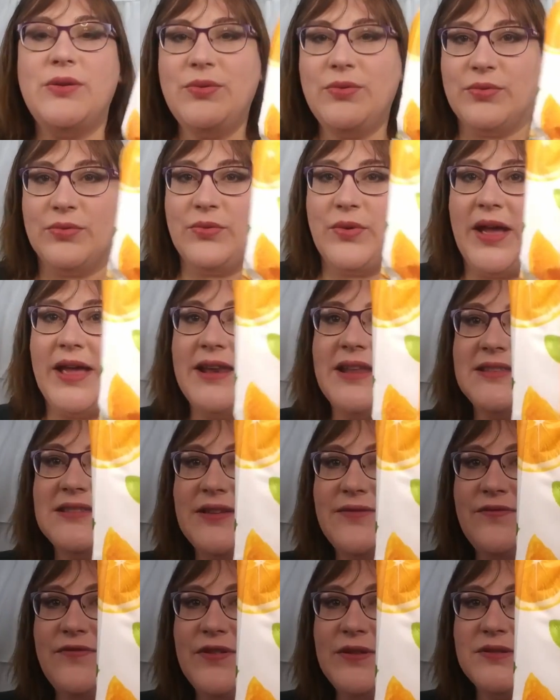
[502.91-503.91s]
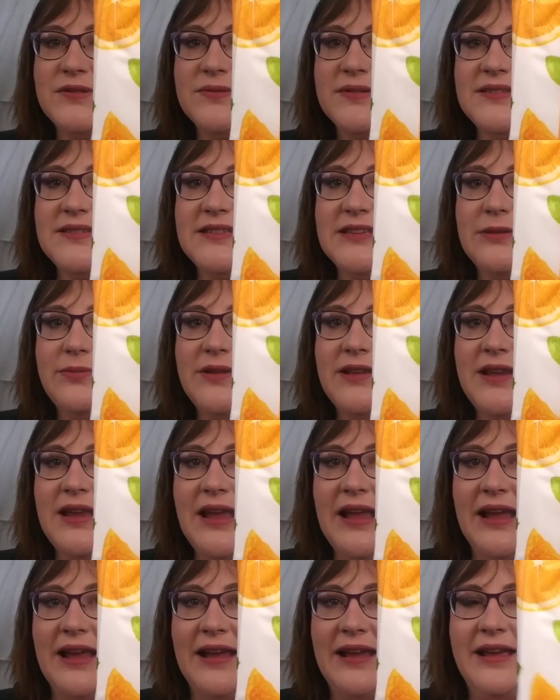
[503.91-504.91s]
Ooh, and it's infused with
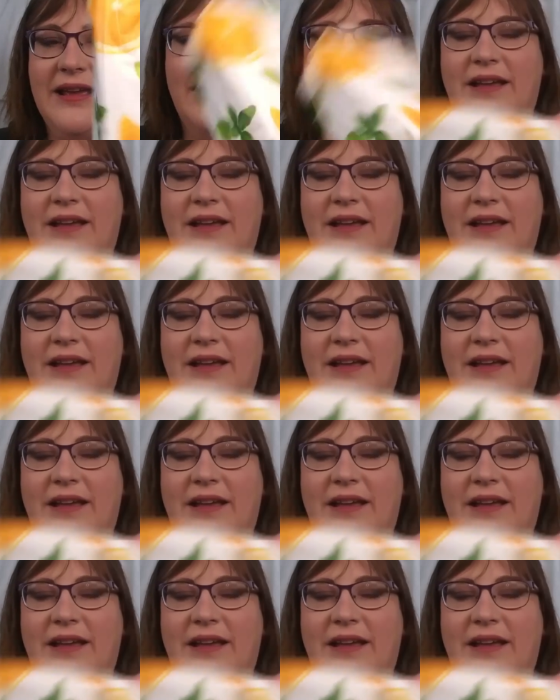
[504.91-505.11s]
CBD.